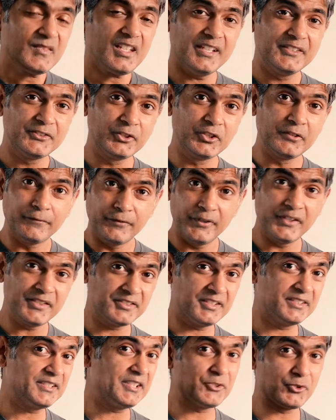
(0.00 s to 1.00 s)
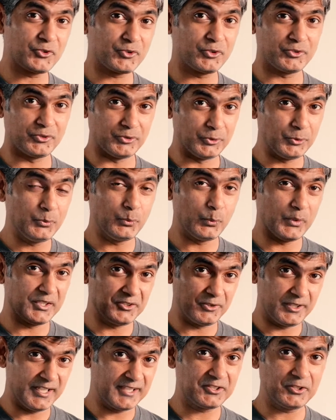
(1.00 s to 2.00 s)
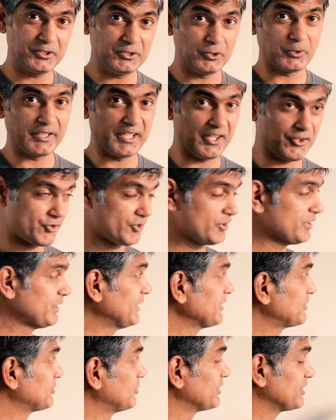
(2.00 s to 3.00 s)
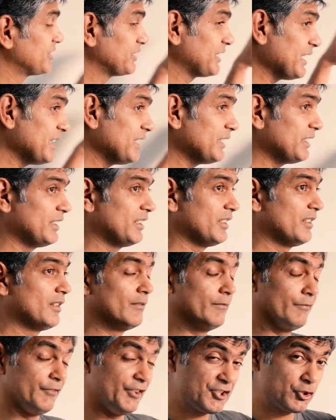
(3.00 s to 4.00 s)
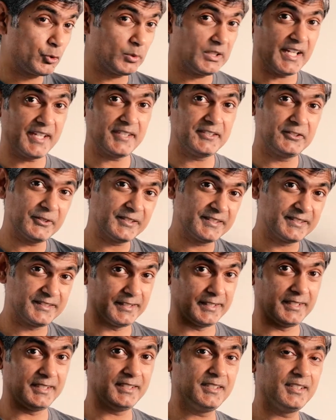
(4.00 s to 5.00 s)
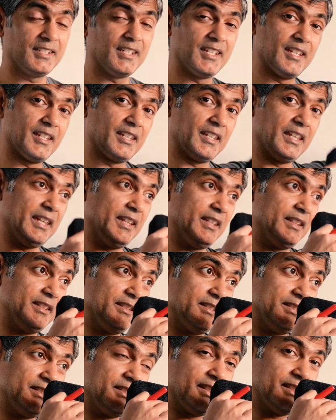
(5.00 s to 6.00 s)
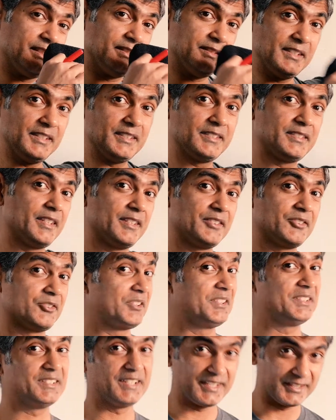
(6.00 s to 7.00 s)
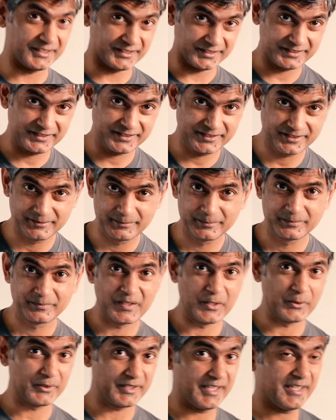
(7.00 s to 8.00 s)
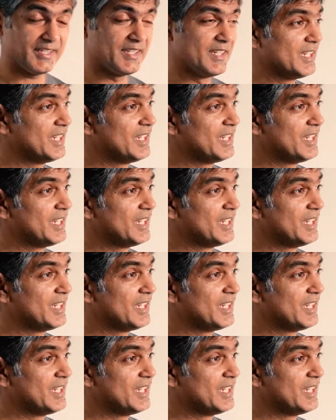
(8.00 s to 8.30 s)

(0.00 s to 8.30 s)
So the first thing that you should do when you get to your location is to visualize your scene in these 3 layers. Okay?